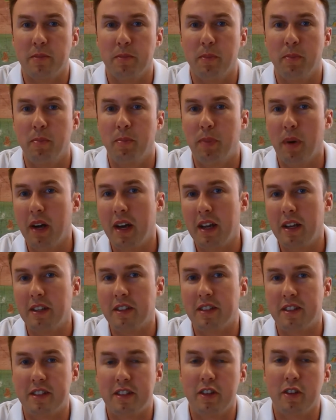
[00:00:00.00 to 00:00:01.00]
but
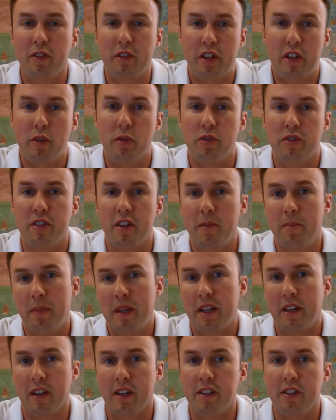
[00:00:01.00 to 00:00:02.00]
still use them
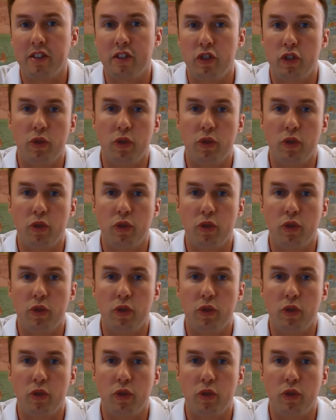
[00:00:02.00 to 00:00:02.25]
because